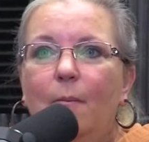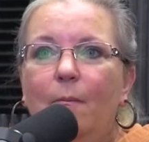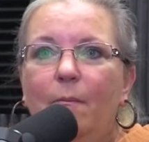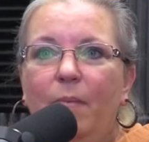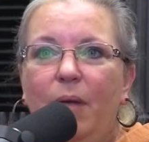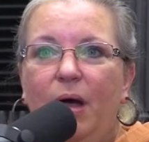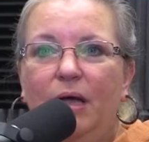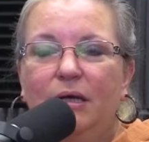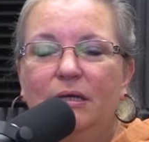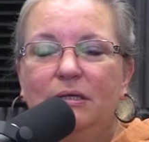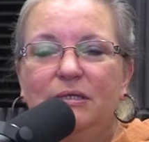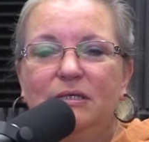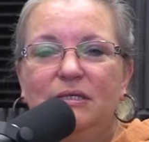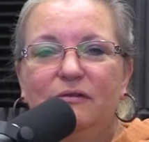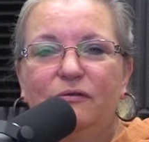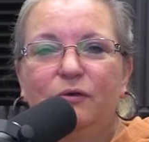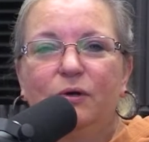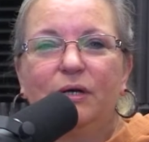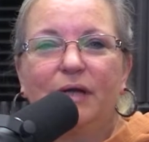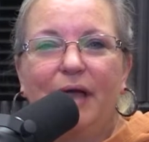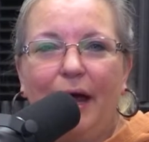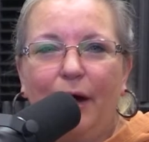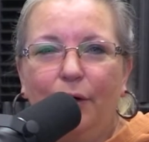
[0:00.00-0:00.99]
but
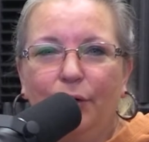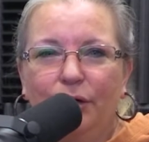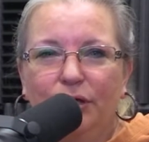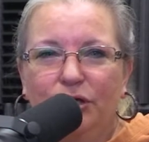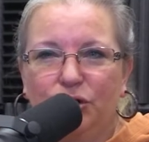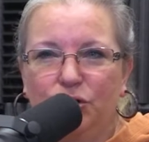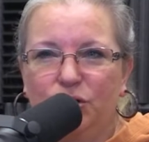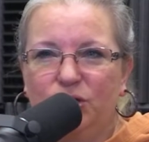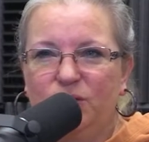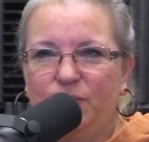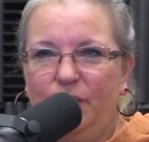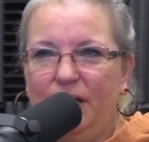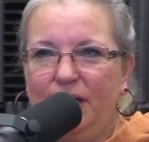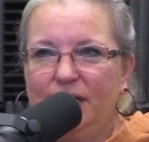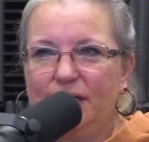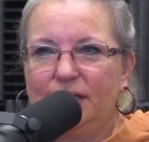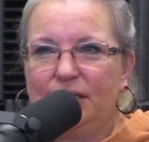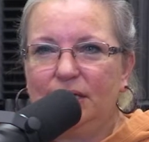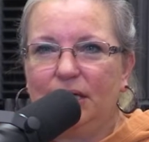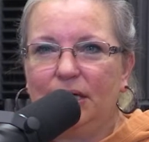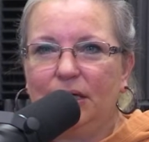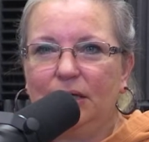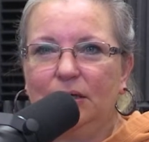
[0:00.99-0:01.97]
different character
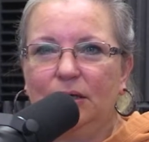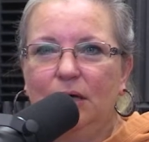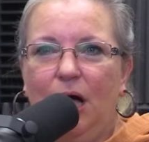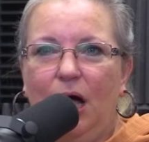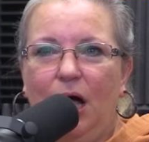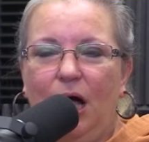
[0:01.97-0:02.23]
spacing.